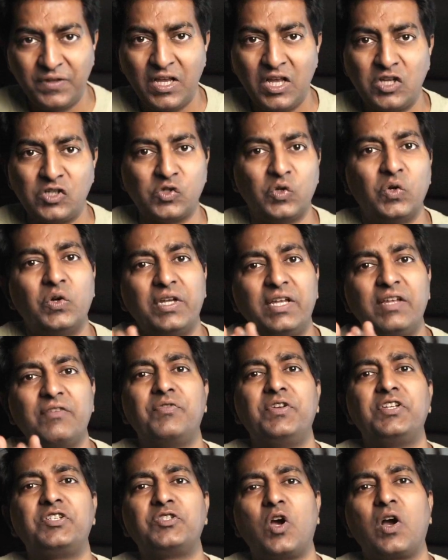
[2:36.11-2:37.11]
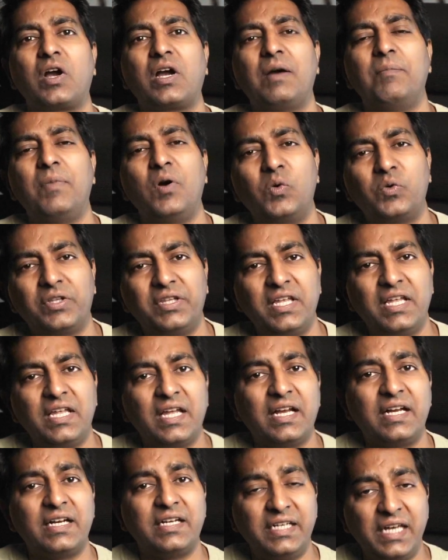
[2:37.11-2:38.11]
So if we talk about the
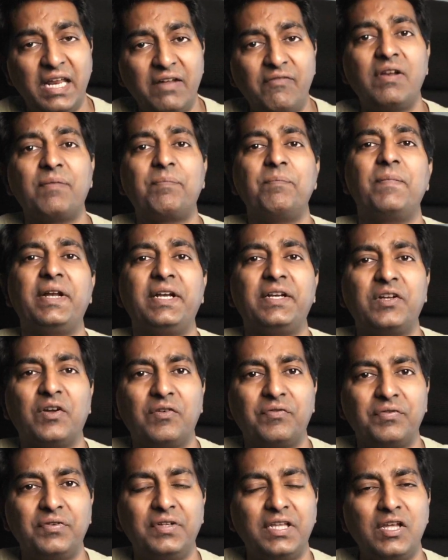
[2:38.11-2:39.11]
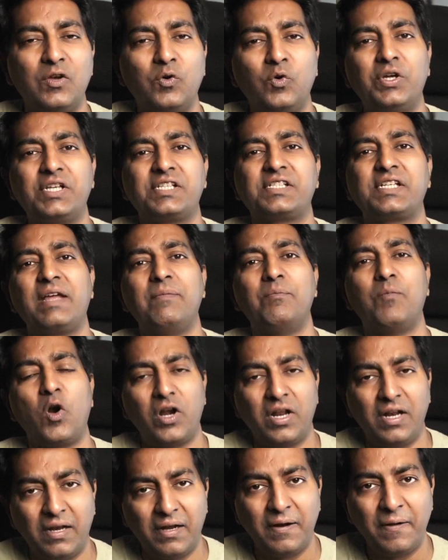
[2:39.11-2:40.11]
development of the OSI
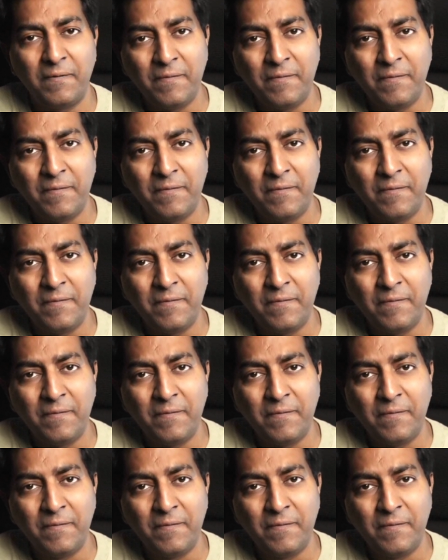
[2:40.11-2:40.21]
model,